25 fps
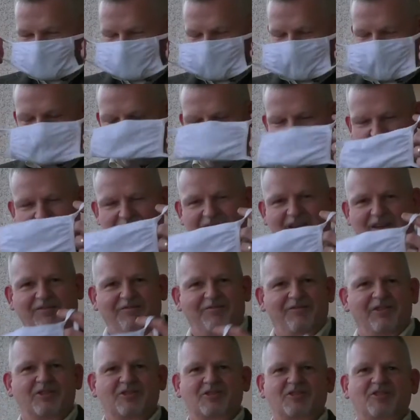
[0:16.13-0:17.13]
Oh man, it
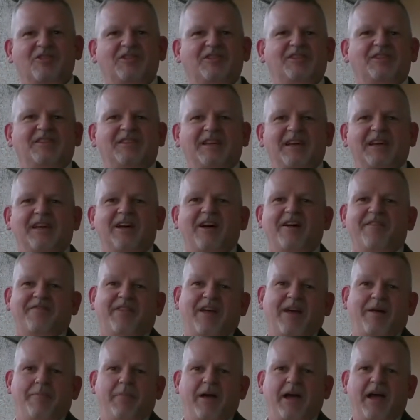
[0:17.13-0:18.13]
feels good to take off
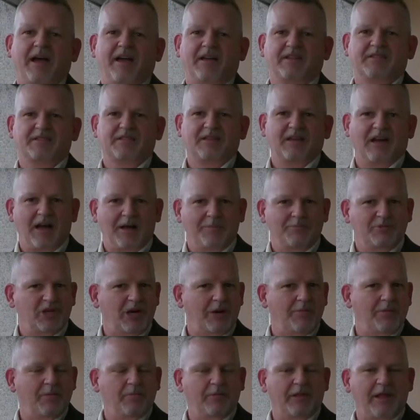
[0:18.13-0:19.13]
that mask. I'm
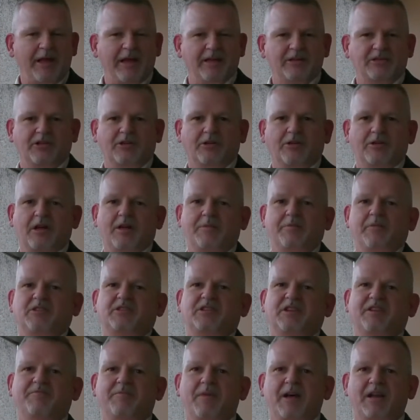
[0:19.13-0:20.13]
Jeremy Blanchard. I'm the
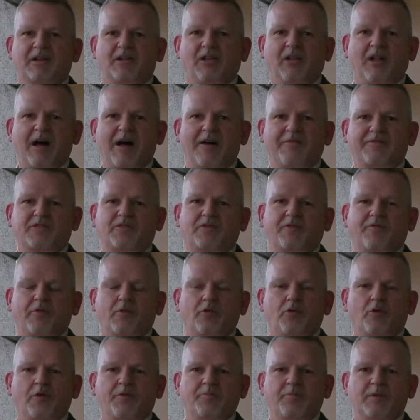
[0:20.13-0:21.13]
Chief Medical Officer for
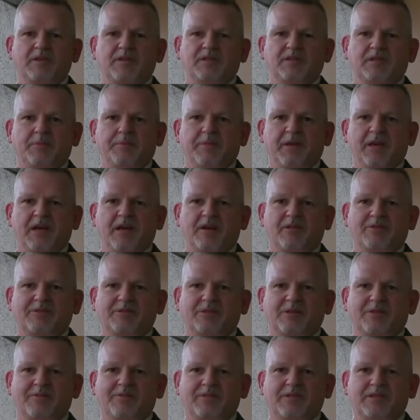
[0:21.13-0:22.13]
North Mississippi Health
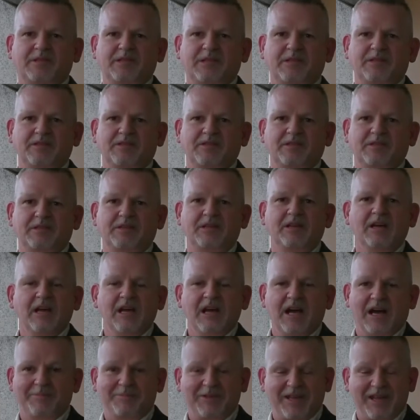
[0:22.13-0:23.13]
Services, and
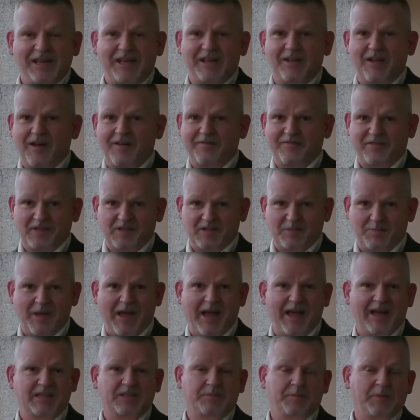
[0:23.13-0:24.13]
I'm taking off this
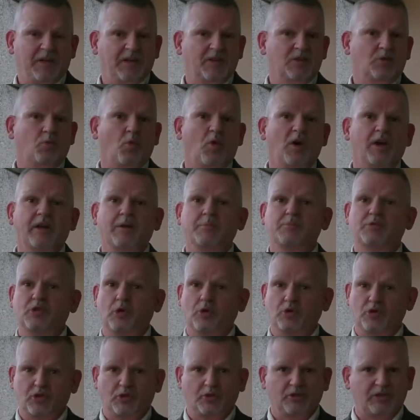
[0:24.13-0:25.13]
mask because one, I'm
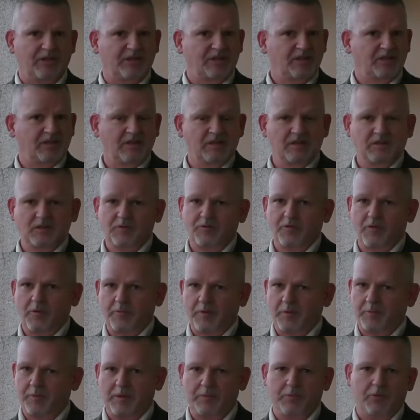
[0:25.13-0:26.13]
social distanced from
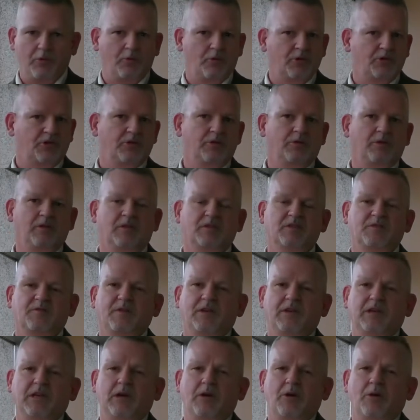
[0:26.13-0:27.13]
the people who are shooting this
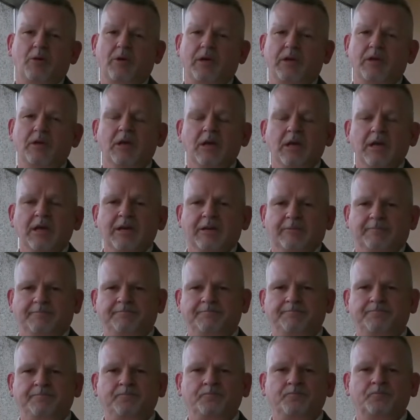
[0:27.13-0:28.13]
video,
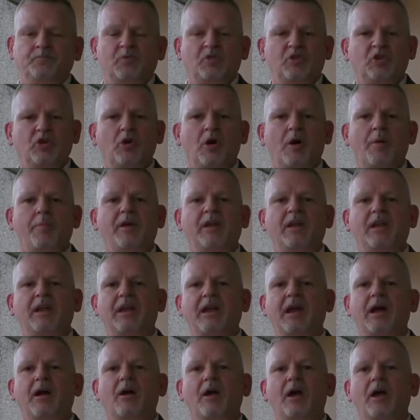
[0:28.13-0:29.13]
and two, I'm in an
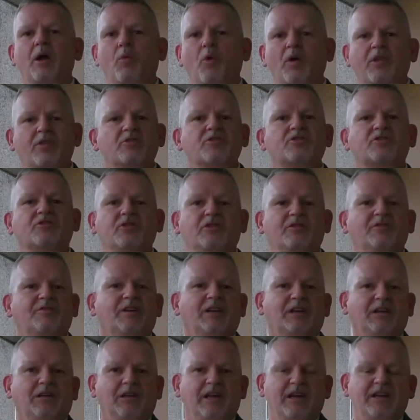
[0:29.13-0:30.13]
area where there's good
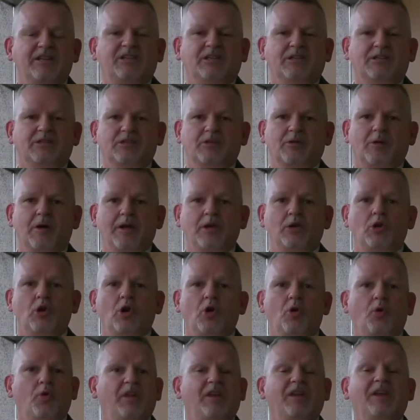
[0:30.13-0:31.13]
ventilation, so I
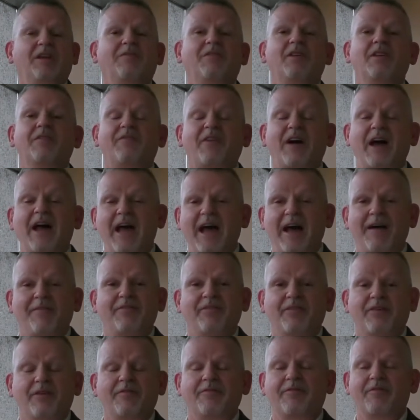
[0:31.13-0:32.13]
know that even if I
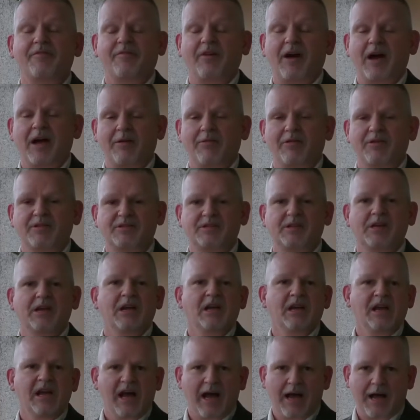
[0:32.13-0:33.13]
have the virus,
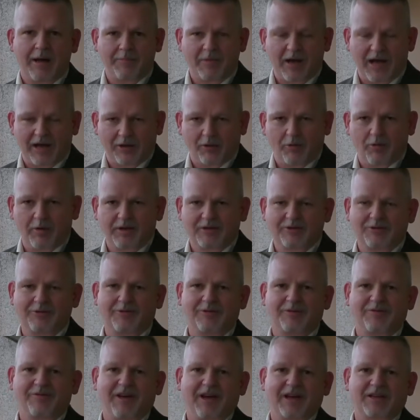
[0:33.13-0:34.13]
I'm not going to
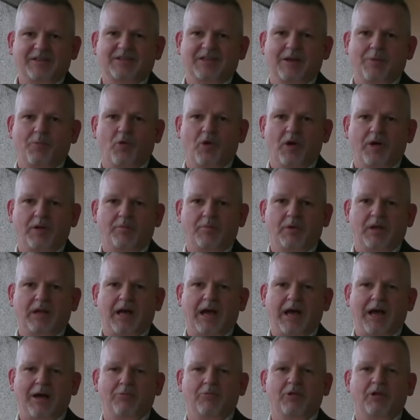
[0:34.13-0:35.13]
infect someone. But
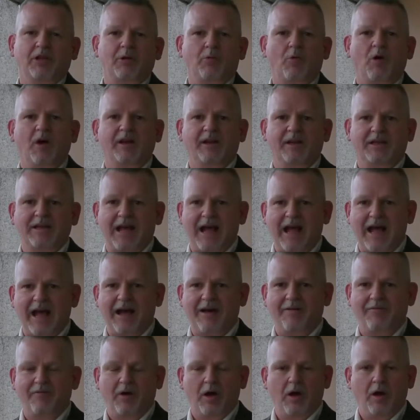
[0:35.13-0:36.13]
I really wanted to
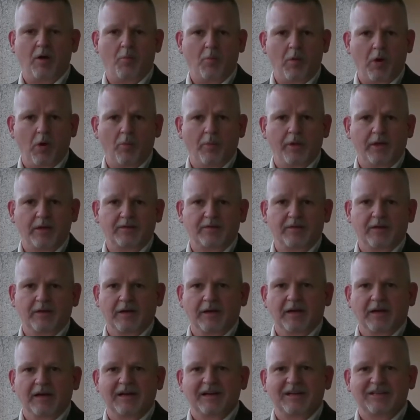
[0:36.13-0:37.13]
have a moment
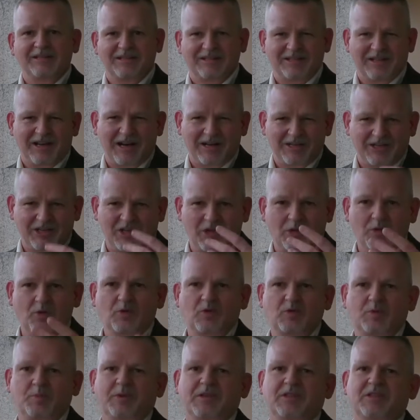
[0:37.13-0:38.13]
to talk to you
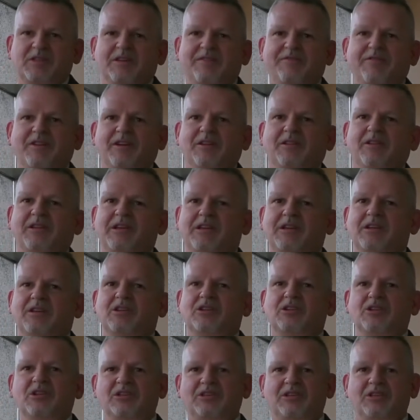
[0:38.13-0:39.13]
specifically
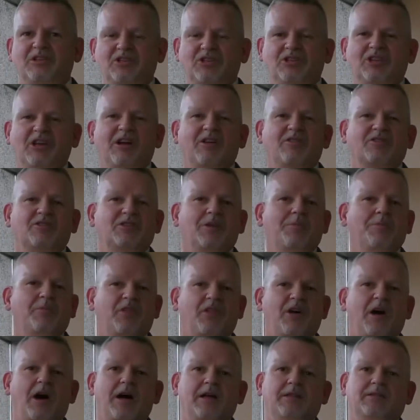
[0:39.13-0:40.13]
to share some
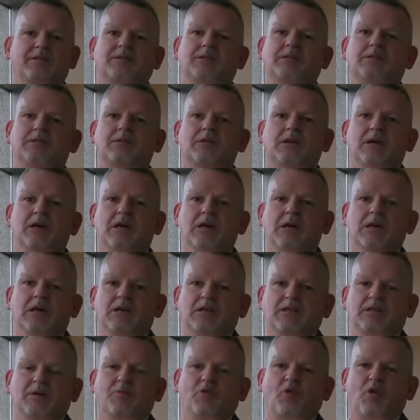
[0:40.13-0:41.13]
thoughts and
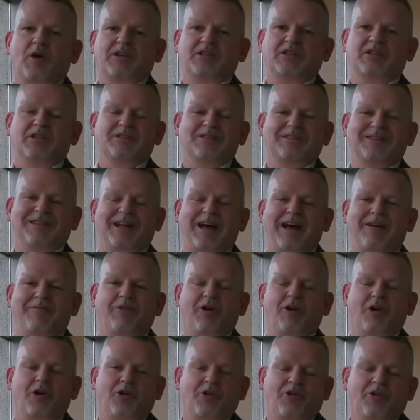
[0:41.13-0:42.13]
some questions that I've
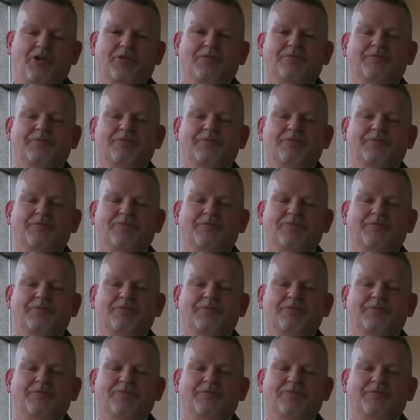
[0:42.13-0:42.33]
heard.